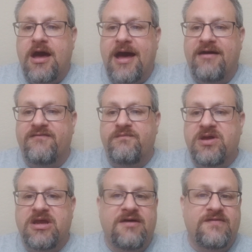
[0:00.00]
have
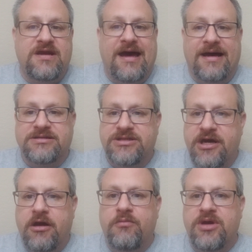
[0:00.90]
been given as
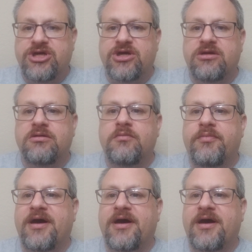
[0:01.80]
their mission